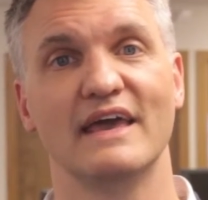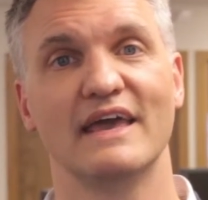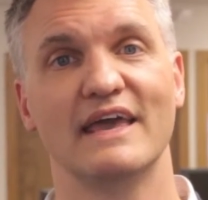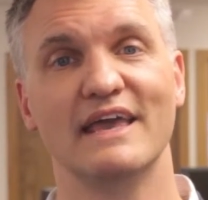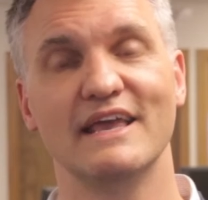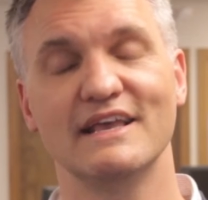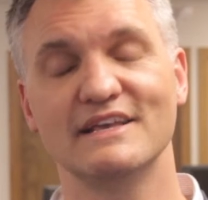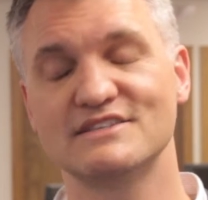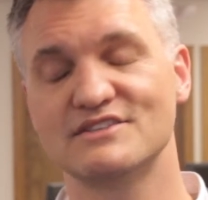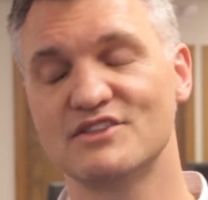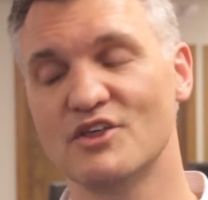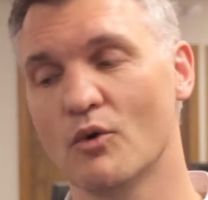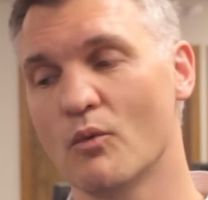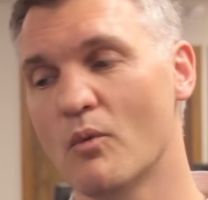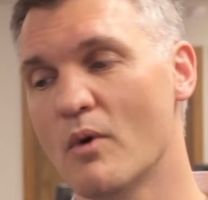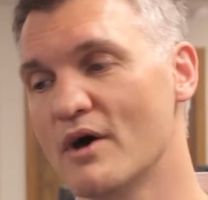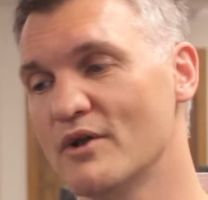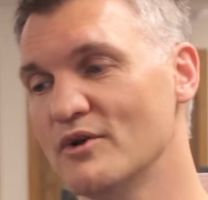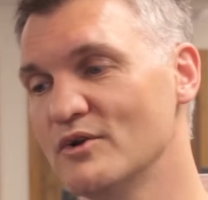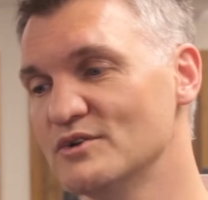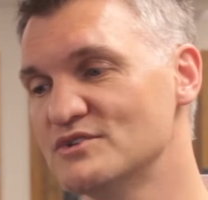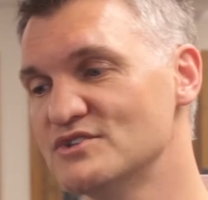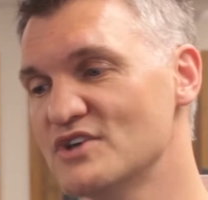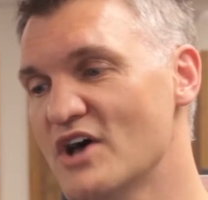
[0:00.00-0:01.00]
He's the
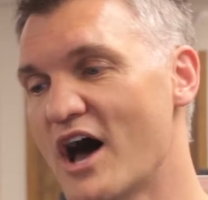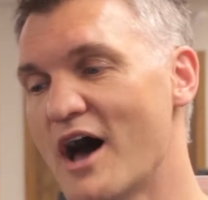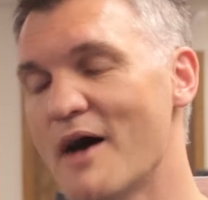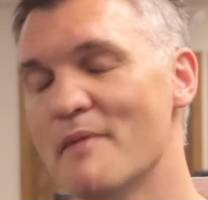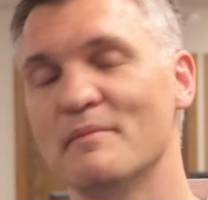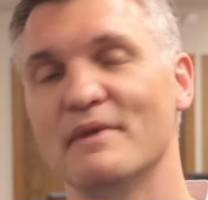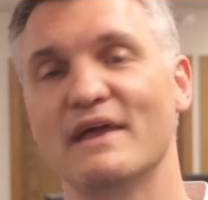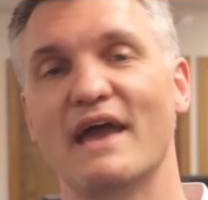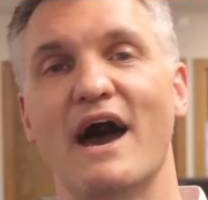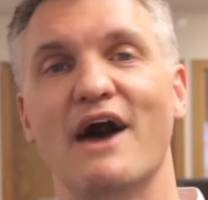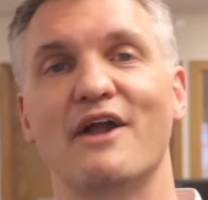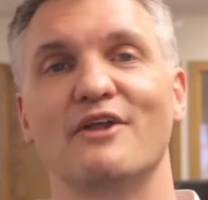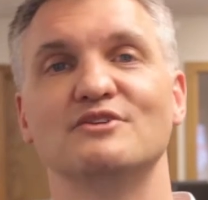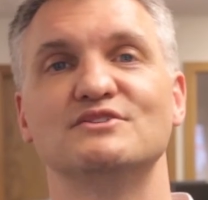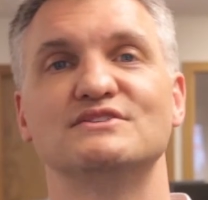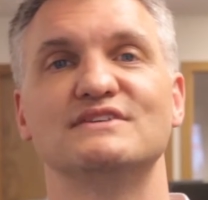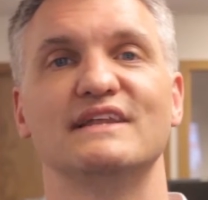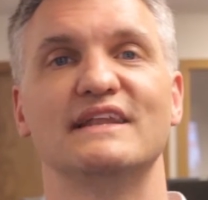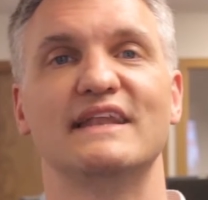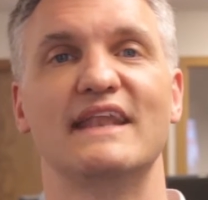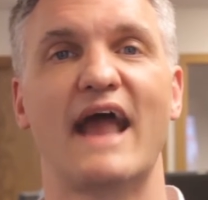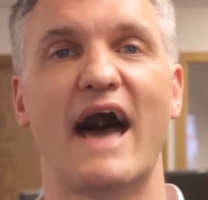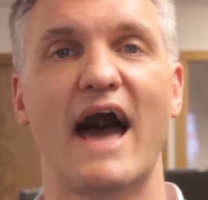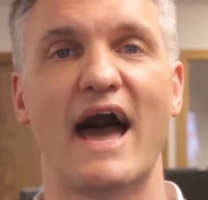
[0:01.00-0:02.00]
one who taught me how to
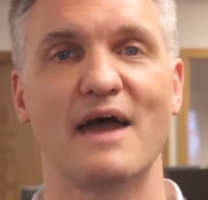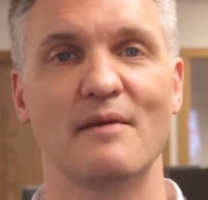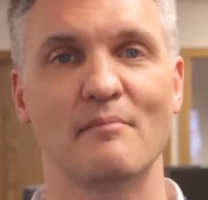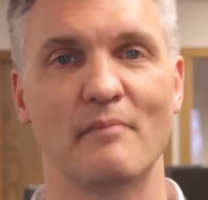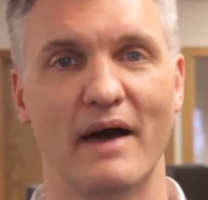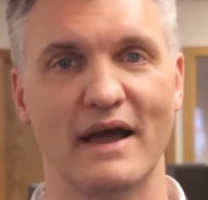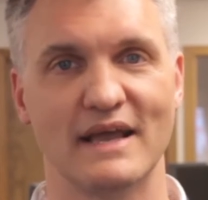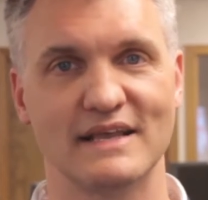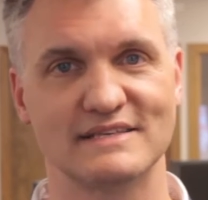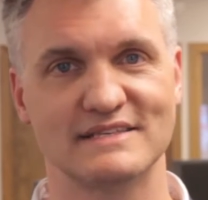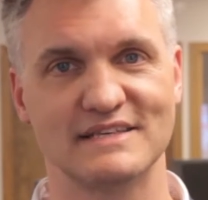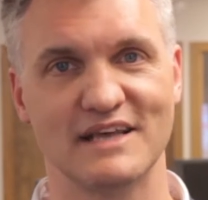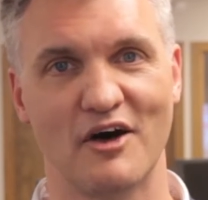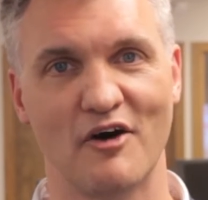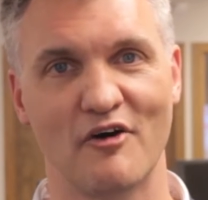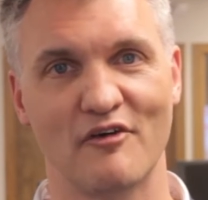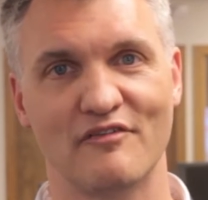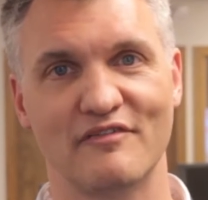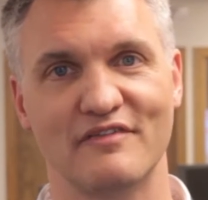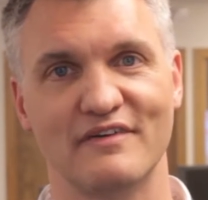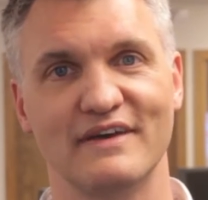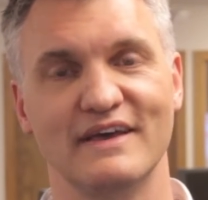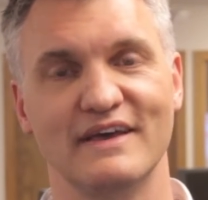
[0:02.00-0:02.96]
deny myself.